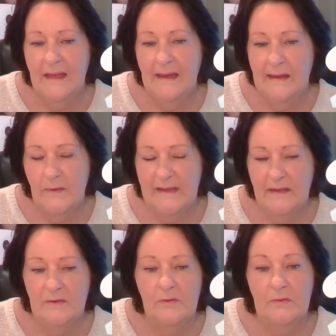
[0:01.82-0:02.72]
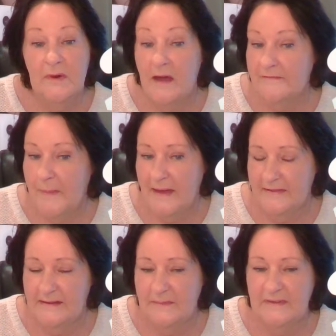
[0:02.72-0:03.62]
Hello again, all life
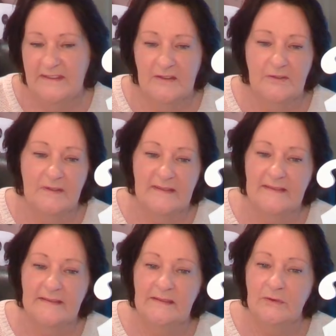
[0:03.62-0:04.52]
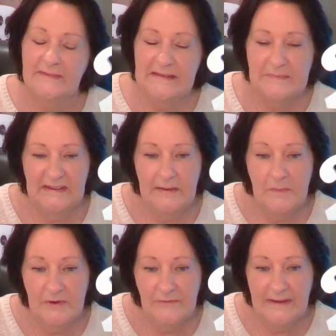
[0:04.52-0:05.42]
path number 2. So this is your
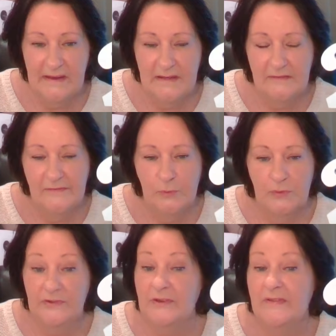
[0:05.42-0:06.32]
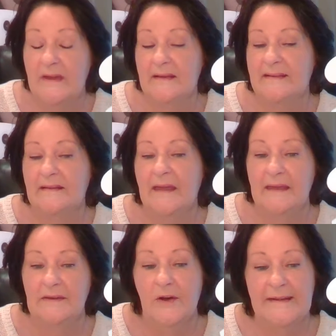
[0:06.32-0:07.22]
September reading for
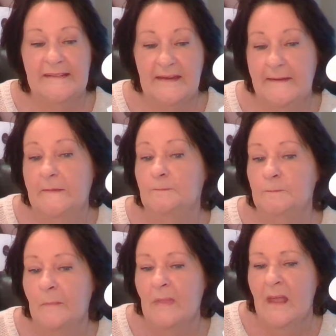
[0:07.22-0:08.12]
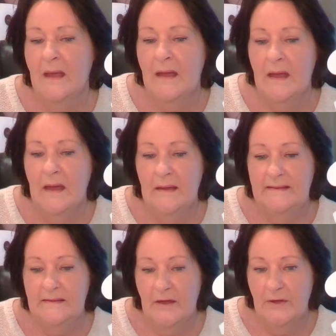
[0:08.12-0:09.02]
2019.
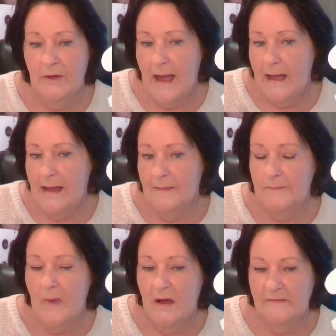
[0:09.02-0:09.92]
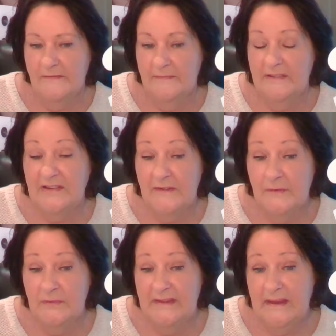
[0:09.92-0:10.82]
So I've
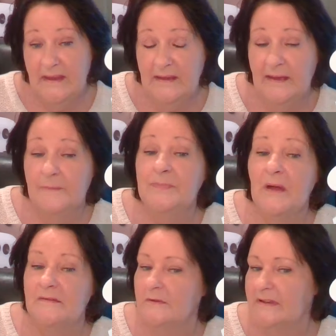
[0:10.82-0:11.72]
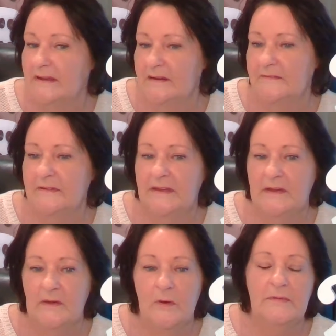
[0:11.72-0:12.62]
shuffled the deck. I've already done a
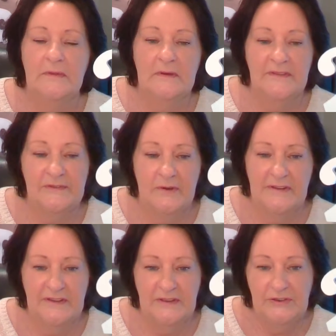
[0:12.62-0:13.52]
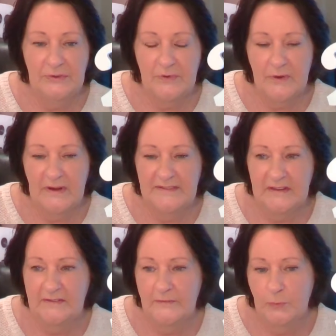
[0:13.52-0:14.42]
video on the astrology and
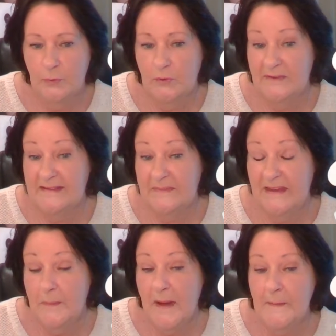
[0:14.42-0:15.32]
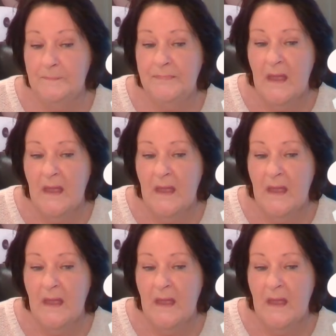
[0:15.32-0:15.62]
numerology for September.